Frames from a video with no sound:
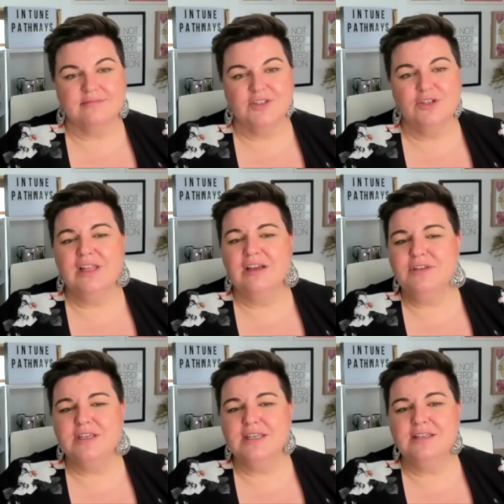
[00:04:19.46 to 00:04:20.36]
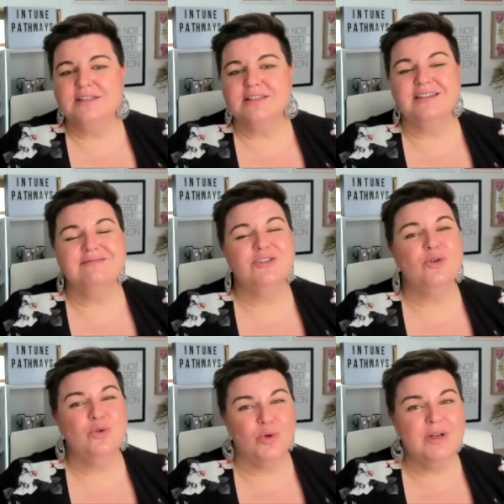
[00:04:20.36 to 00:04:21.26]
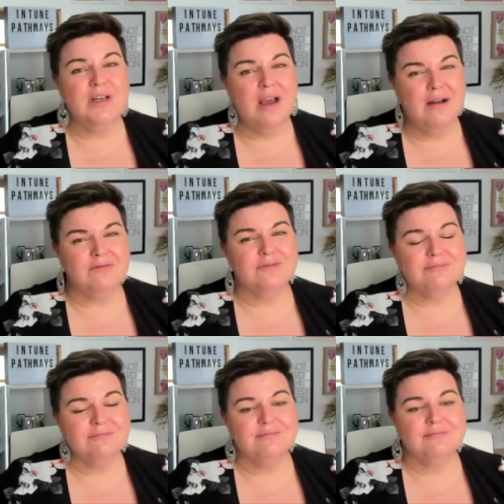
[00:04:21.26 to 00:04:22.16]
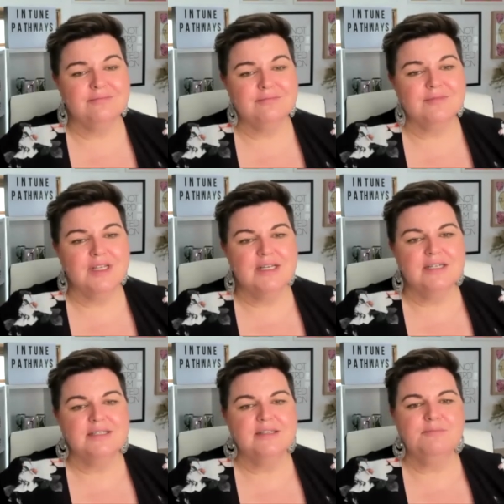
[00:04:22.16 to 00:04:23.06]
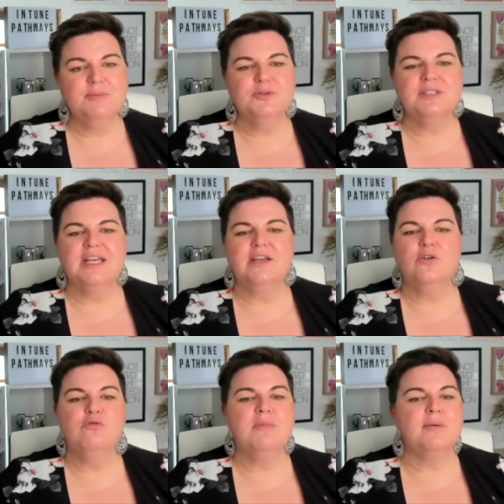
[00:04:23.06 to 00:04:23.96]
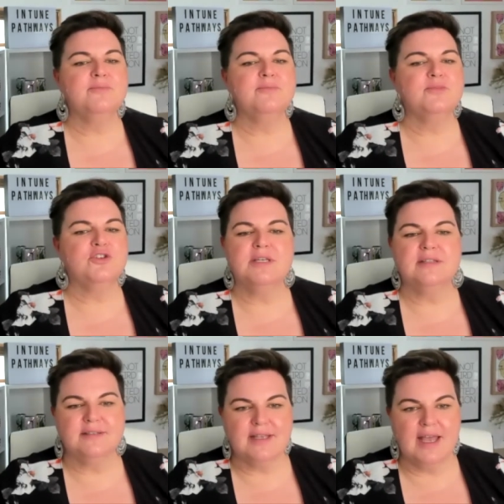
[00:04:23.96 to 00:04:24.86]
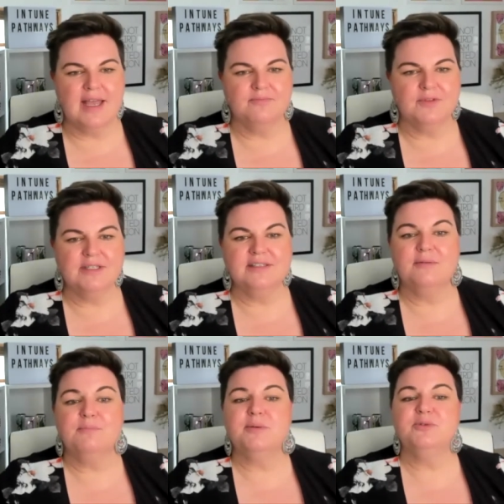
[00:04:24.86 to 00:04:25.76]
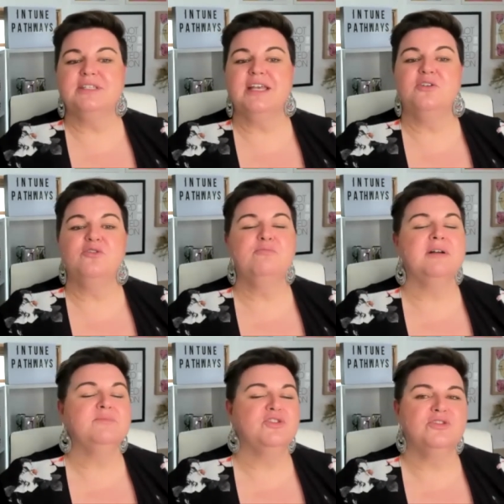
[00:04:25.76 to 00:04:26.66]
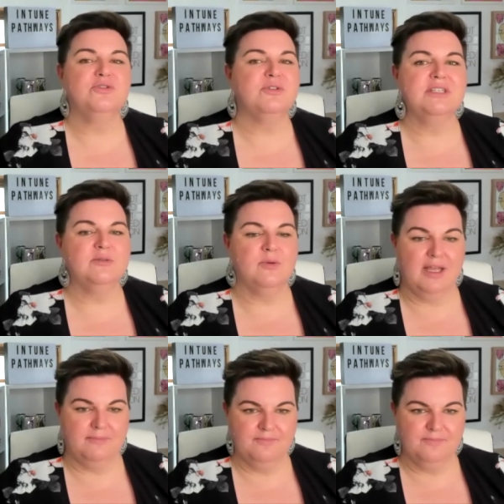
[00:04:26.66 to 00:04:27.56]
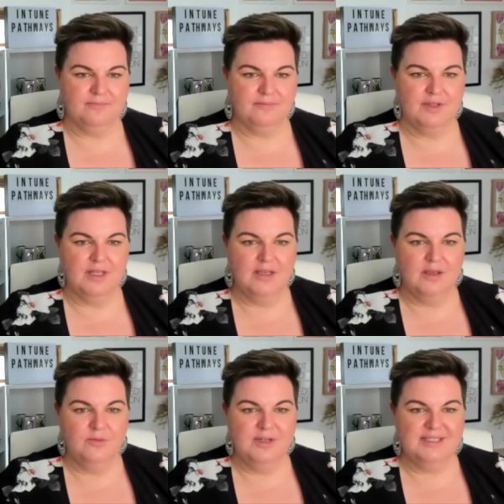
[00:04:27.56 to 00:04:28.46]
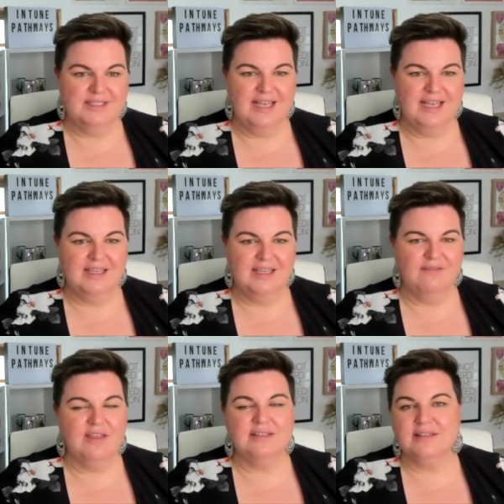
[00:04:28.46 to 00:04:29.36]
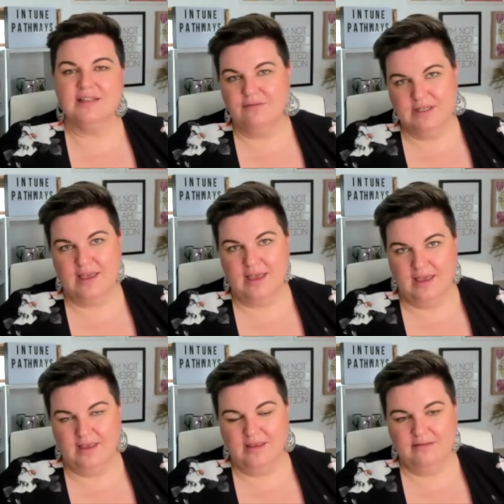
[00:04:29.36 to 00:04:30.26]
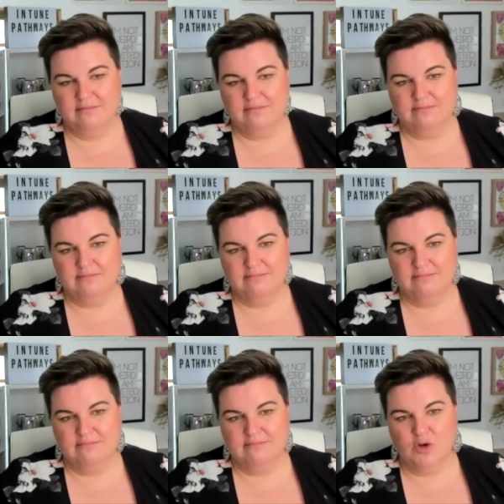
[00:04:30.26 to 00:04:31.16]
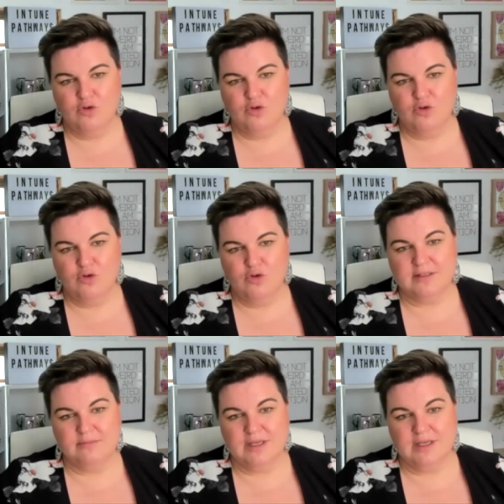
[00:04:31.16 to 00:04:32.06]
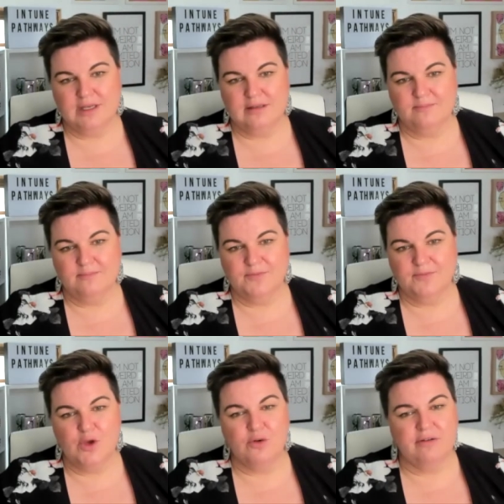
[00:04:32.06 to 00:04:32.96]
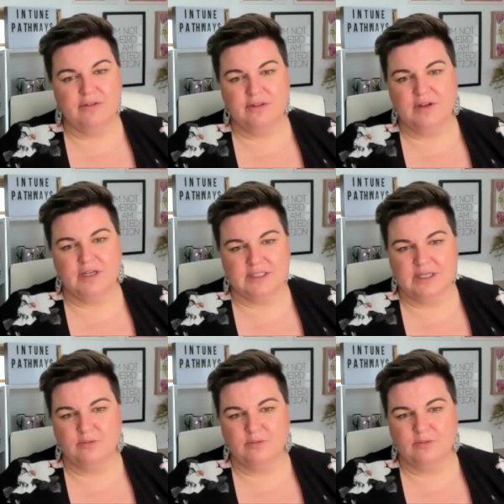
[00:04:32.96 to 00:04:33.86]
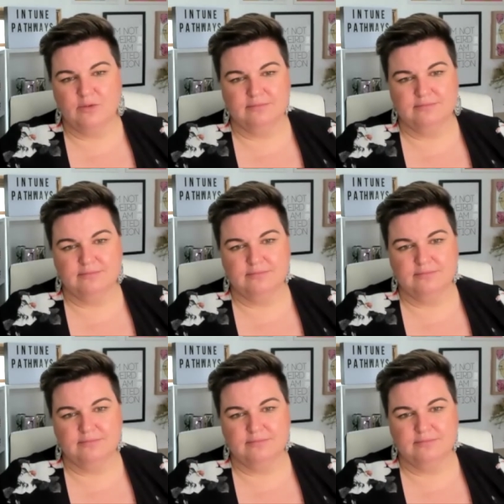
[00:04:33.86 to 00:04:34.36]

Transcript: You love your kids and you're good enough. Some people say all mums should be the same, and some people say all mums should do it this way. We say if there's love and care, all mums can be whoever the fuck they want.